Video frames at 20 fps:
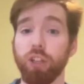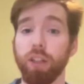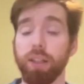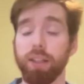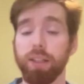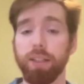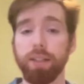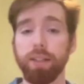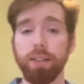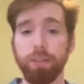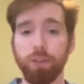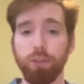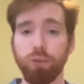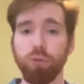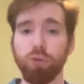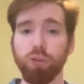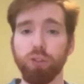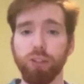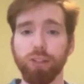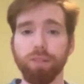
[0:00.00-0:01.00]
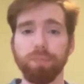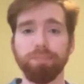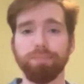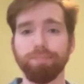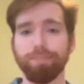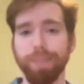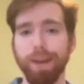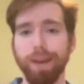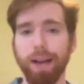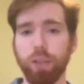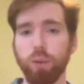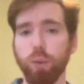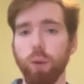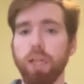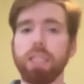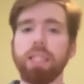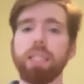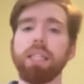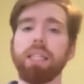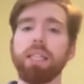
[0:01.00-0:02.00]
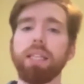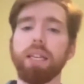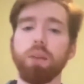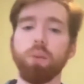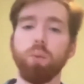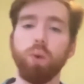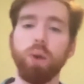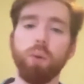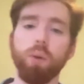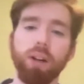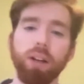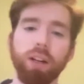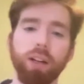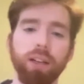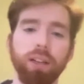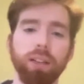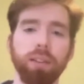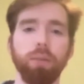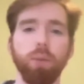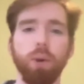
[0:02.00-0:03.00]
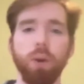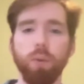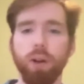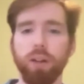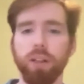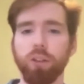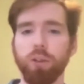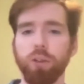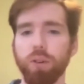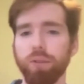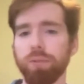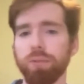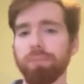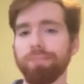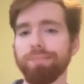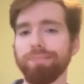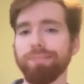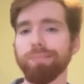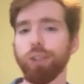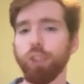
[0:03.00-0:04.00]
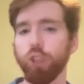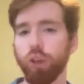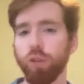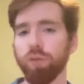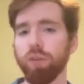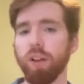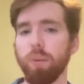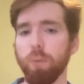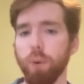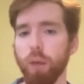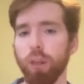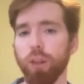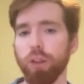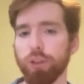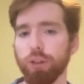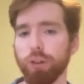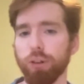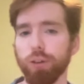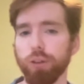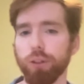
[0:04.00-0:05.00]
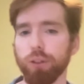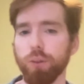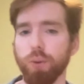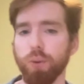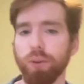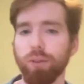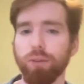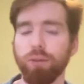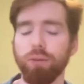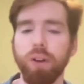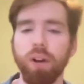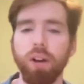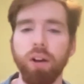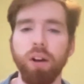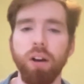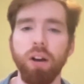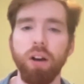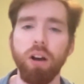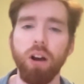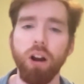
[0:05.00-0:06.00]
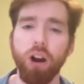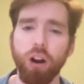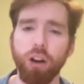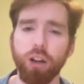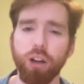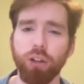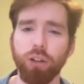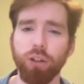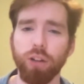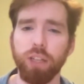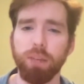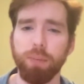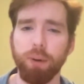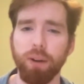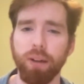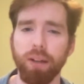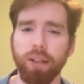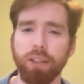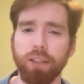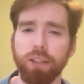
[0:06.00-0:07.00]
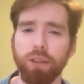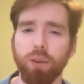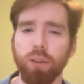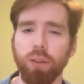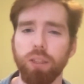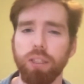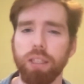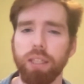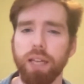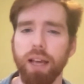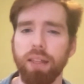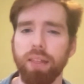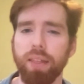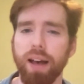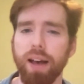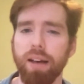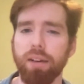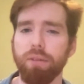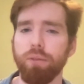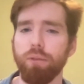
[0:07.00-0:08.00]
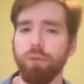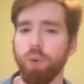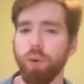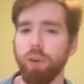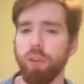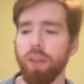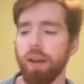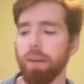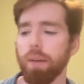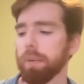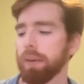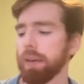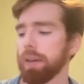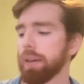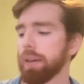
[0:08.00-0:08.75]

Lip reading: This is user XYZ, and we want to sort of serve them with a certain sort of article or experience in order to get that for them.